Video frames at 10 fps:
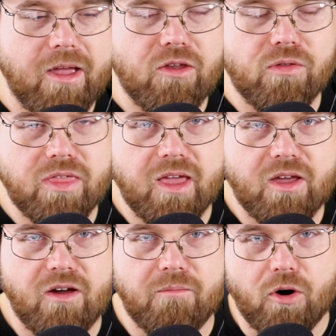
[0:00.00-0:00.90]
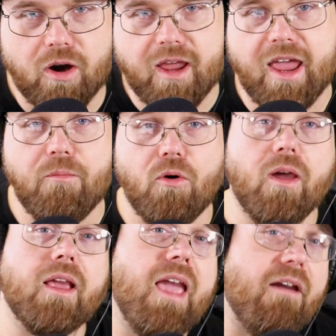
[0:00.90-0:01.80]
you think of Mark Hamill
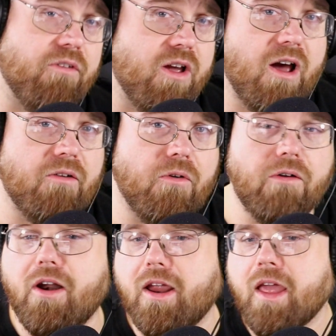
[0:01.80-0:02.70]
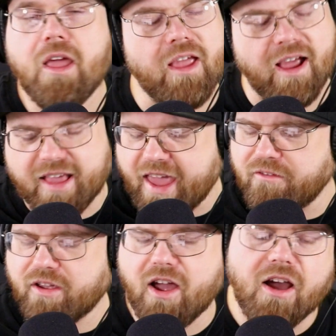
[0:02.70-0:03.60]
and Kevin Conroy, right? You got
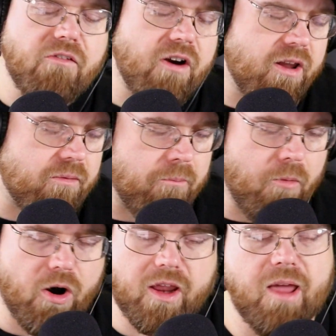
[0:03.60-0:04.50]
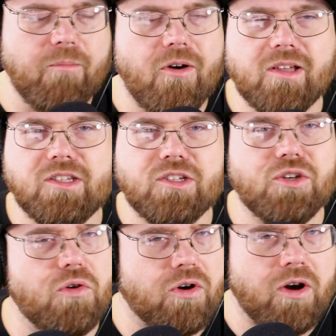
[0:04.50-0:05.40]
Kevin Conroy, Mark Hamill as the
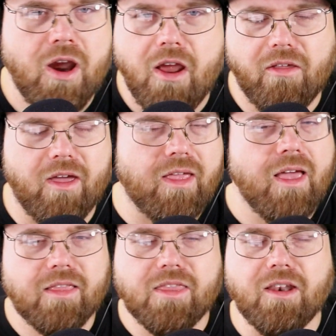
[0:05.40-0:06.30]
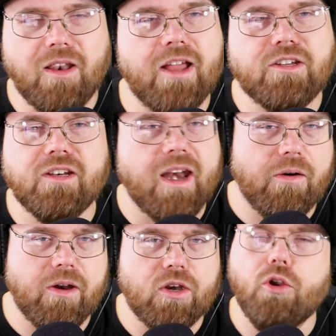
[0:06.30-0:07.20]
Joker, like the
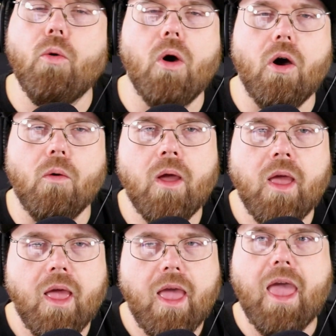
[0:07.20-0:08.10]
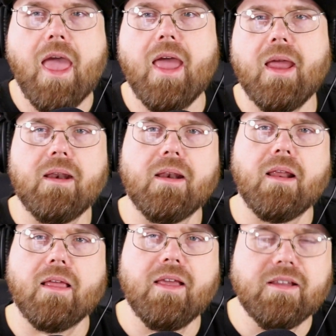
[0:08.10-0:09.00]
legendary duo and
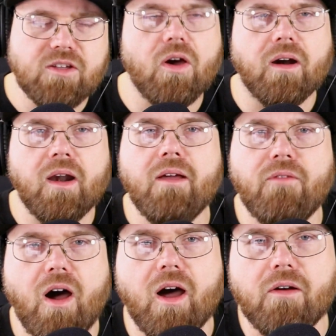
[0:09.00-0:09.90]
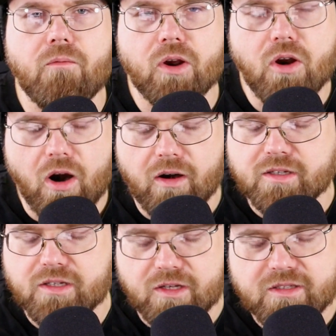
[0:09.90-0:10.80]
he's gonna live on
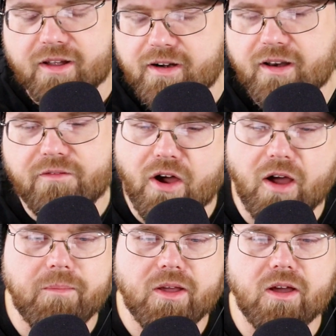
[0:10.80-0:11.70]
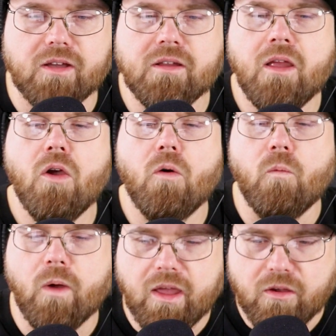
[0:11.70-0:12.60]
regardless. He's gonna live on because
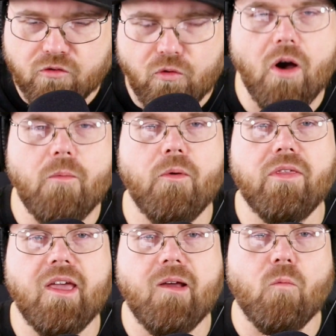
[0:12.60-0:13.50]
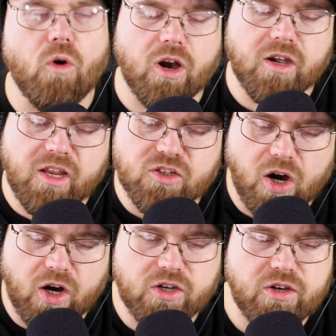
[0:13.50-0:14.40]
we grew up with him. We're gonna teach
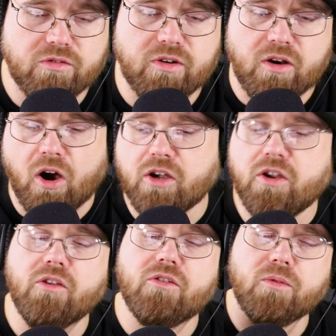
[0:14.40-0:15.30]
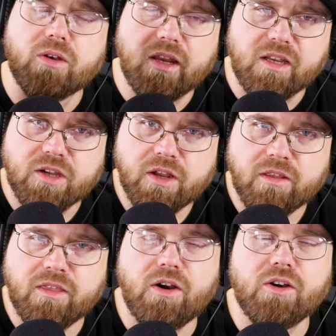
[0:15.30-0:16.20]
our children. Our children will teach
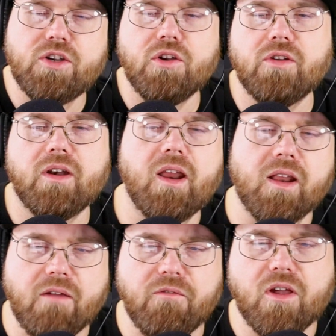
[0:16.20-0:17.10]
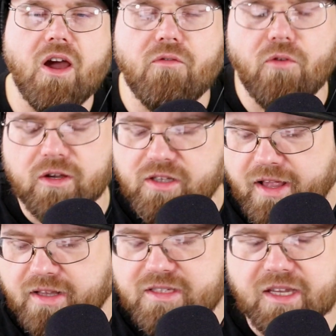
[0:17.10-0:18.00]
their children, and Kevin Conroy's
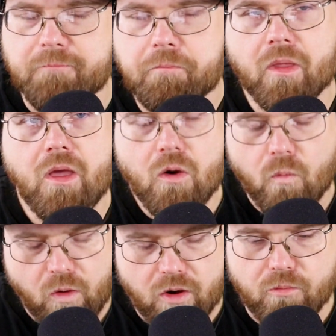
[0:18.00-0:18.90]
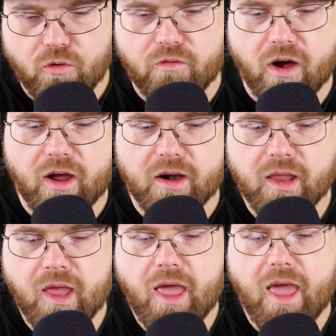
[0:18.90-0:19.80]
legacy will move on.
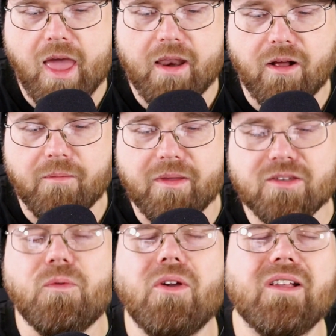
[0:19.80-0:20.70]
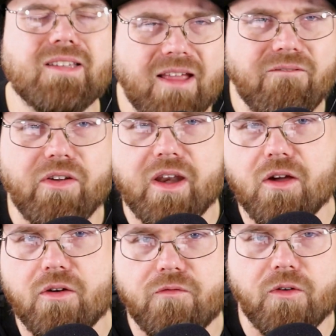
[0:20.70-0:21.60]
And um, it's a really sad
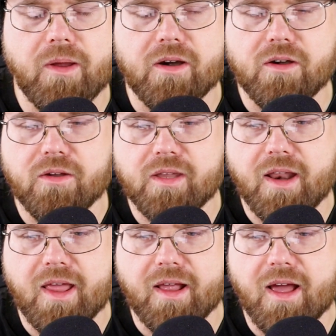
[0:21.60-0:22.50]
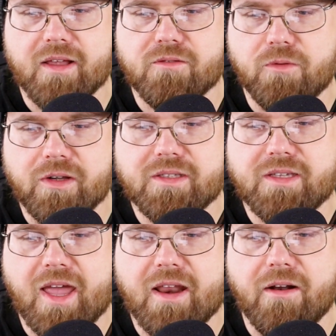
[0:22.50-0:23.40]
video for me to do today, guys. Really
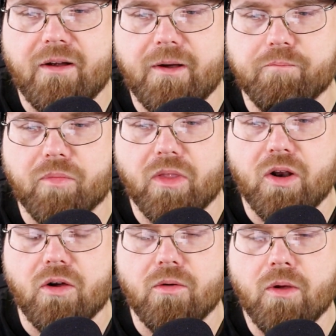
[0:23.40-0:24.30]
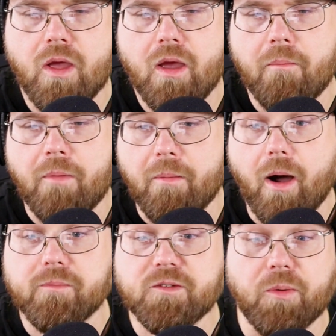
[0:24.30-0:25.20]
sad. Um, you know, my
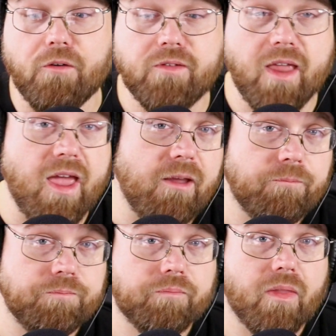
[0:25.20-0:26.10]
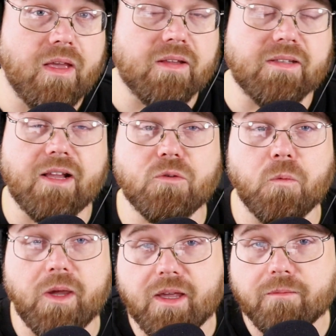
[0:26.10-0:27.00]
mom's birthday is next week,